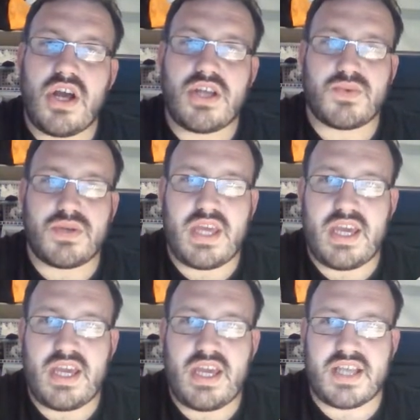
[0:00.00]
last one
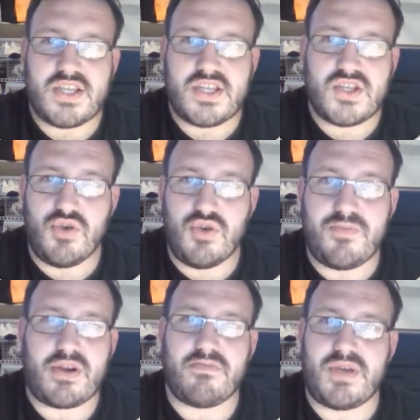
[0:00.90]
here is a
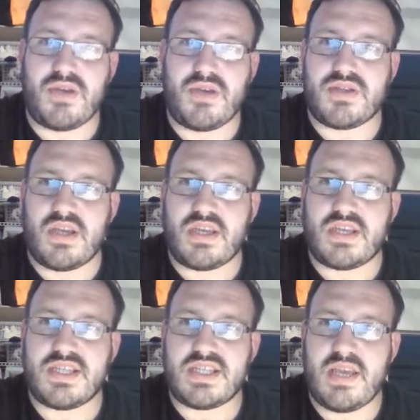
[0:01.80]
supercomputer. You
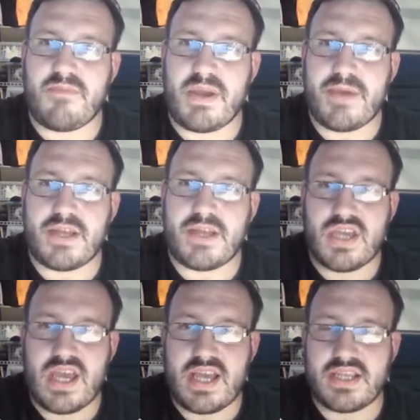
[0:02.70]
can see a big
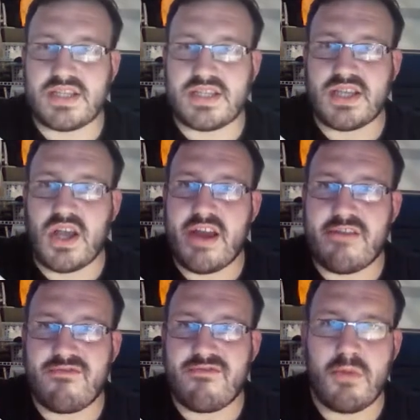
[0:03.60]
picture here. It's an
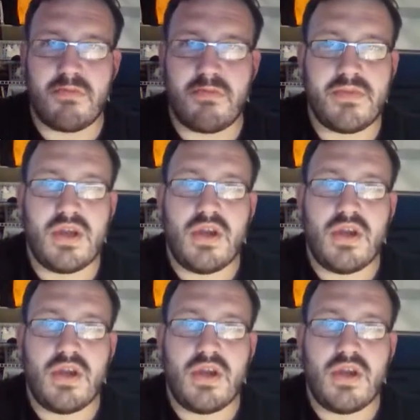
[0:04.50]
entire room.